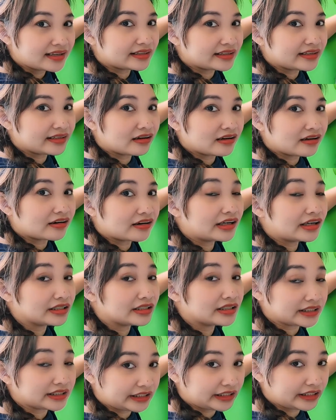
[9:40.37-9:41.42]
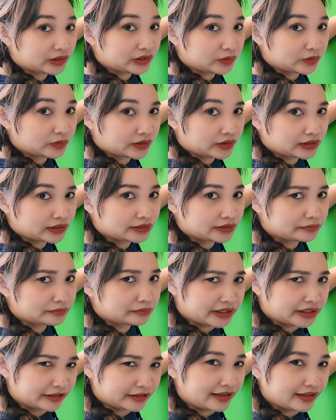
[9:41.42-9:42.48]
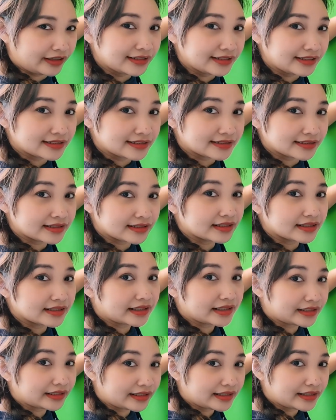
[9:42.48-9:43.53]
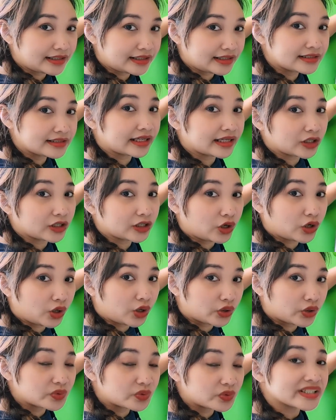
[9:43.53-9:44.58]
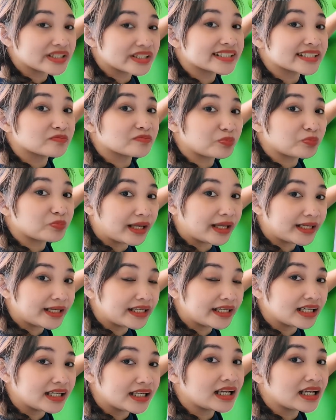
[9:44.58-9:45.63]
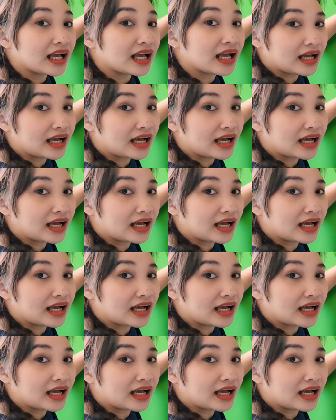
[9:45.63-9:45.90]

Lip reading: They are equal because it is a corresponding